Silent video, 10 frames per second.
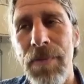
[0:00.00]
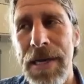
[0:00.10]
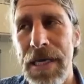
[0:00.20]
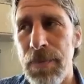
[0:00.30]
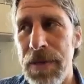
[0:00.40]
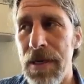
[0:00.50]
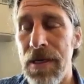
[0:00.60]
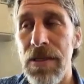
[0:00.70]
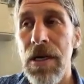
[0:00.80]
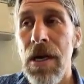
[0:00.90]
piece,
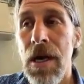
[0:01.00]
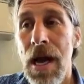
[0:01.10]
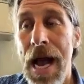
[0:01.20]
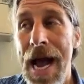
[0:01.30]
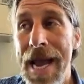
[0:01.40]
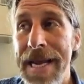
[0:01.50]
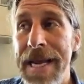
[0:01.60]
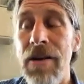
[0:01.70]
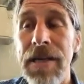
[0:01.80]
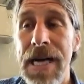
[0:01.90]
because
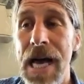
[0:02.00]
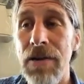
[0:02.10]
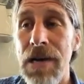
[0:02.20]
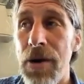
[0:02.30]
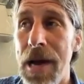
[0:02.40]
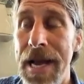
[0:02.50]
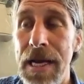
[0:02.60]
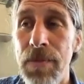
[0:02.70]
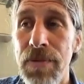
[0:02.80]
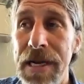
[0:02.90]
here in Colorado, I
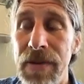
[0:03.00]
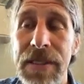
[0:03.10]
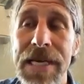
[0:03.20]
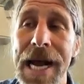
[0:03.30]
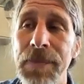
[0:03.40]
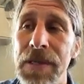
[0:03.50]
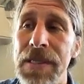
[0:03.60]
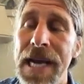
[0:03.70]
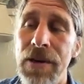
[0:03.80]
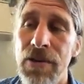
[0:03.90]
could bring in the top
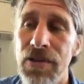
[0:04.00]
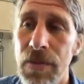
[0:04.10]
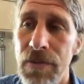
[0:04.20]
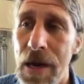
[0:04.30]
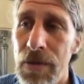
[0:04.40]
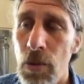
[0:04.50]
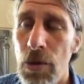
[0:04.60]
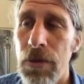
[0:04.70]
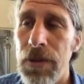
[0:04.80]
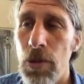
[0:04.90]
designers from around the
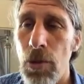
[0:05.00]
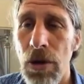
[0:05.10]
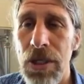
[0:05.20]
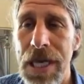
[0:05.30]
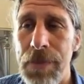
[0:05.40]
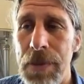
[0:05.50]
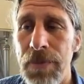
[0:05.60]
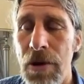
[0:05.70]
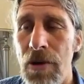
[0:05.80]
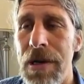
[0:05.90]
world and do workshops and
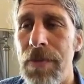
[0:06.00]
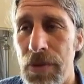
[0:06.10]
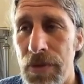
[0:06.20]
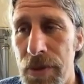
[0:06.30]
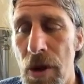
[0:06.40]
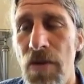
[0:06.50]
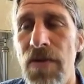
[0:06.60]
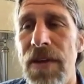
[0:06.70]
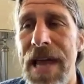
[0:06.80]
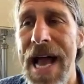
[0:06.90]
programs with no
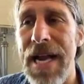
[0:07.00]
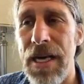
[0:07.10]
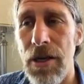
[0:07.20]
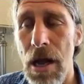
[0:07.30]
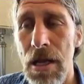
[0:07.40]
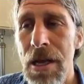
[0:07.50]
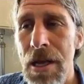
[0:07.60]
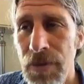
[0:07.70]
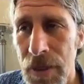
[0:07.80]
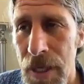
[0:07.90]
flack at all.
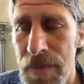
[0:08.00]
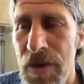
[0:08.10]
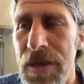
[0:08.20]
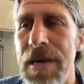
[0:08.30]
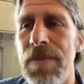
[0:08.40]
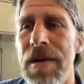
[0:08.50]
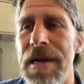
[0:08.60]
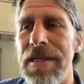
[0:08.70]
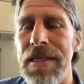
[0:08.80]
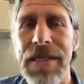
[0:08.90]
The community
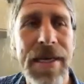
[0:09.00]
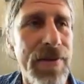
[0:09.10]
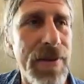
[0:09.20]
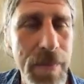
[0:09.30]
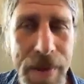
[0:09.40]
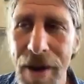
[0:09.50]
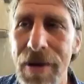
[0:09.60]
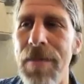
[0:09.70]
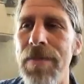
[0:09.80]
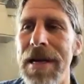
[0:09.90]
embraces it. The mayor
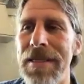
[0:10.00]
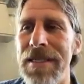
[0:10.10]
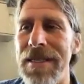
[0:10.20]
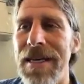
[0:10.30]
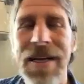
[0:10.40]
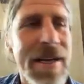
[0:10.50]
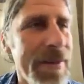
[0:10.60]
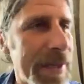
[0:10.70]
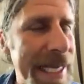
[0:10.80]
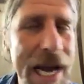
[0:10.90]
embraces it.
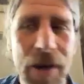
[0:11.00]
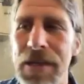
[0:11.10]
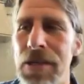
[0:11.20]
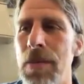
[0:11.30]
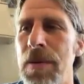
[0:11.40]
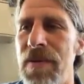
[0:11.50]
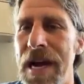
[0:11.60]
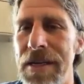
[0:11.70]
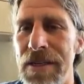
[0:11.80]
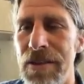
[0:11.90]
The county
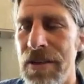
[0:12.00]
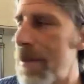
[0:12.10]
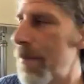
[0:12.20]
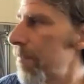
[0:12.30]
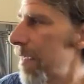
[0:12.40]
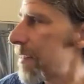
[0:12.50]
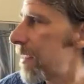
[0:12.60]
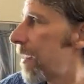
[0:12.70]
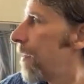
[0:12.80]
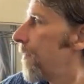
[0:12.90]
supervisors embrace
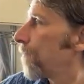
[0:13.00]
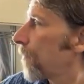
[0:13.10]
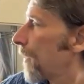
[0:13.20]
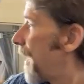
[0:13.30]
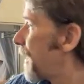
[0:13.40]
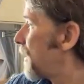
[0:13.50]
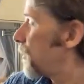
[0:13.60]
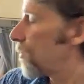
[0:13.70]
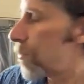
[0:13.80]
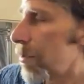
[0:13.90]
it. I can
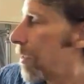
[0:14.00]
do